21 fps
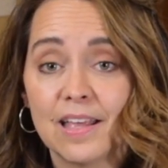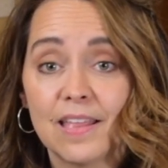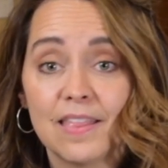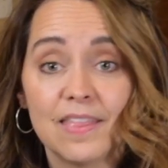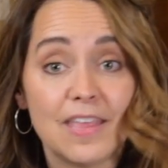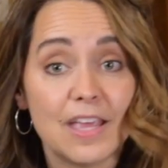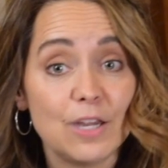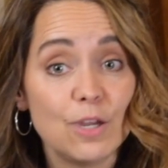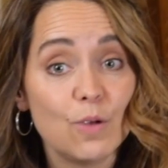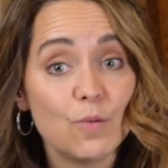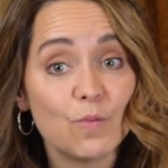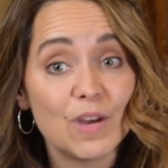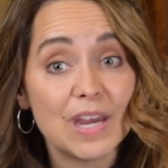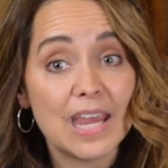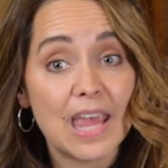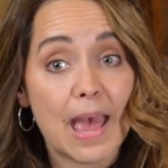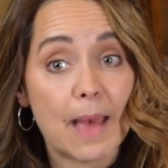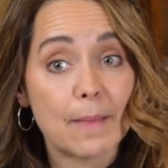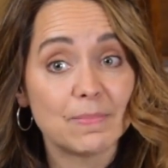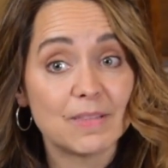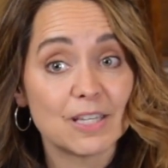Then you
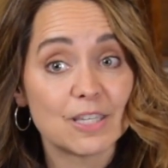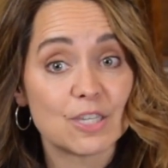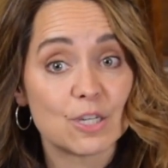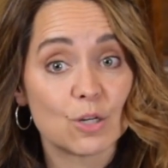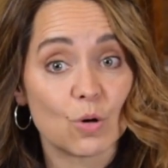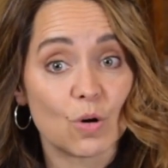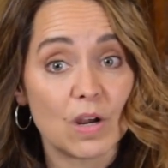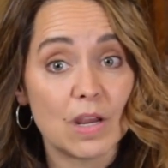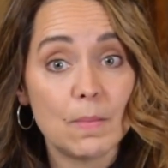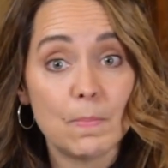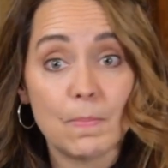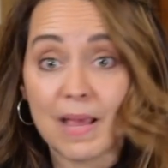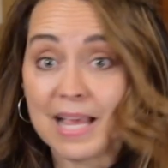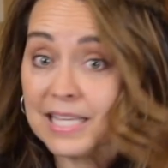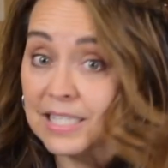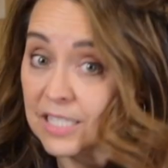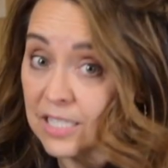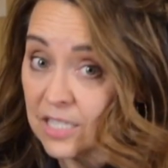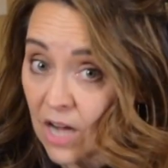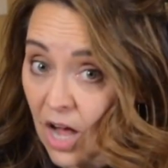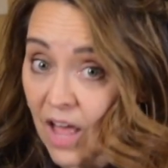recap the story
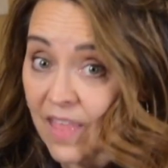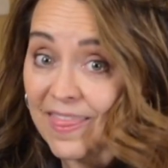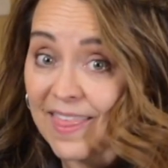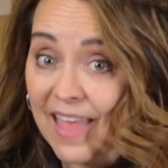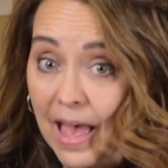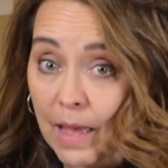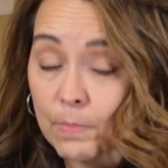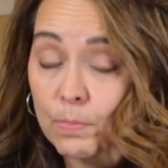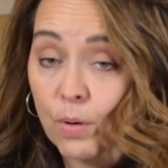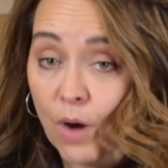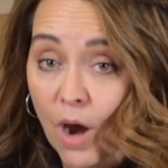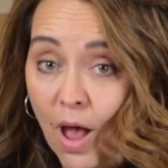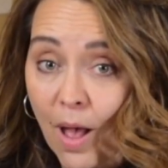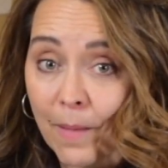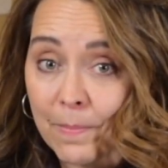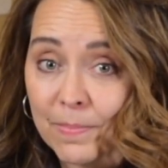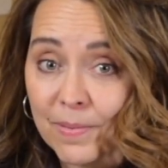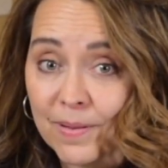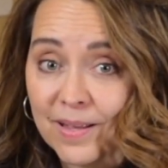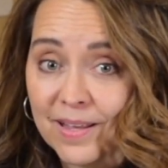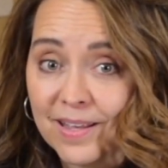based on that
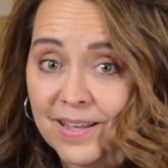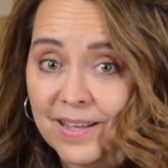prop.